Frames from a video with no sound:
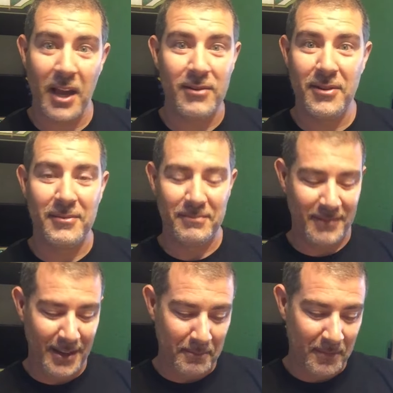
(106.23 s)
don't know.
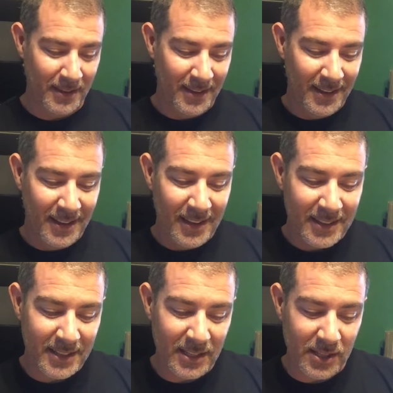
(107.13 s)
Yeah. It
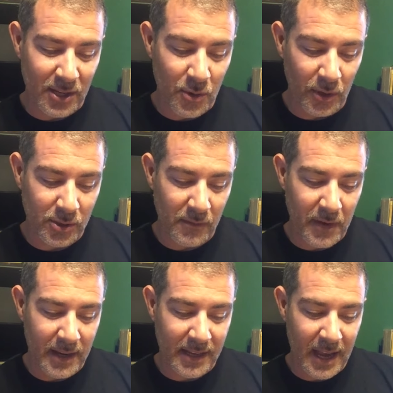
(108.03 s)
says, can you also
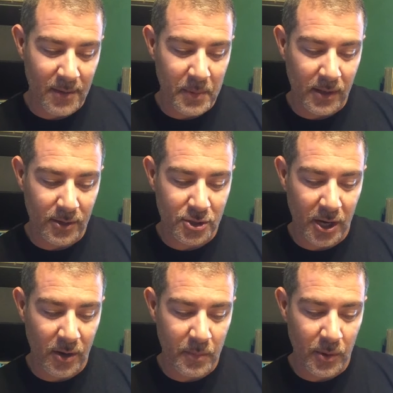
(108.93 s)
find caterpillar,
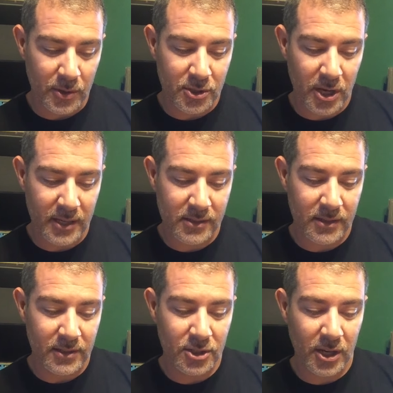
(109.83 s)
checkerboard, chest,
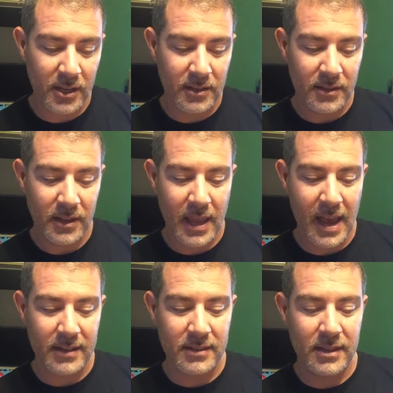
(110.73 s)
chicken,
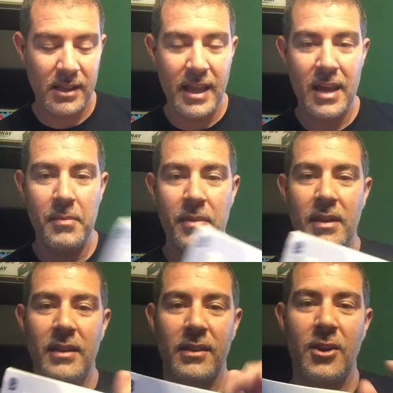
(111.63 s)
cat, clam,
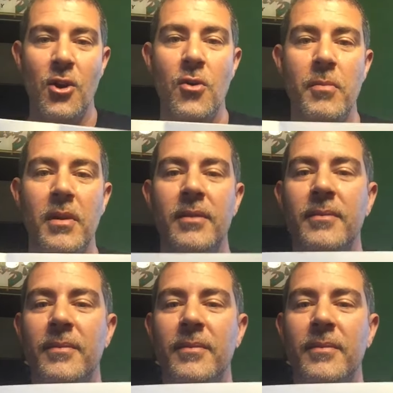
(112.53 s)
and comb?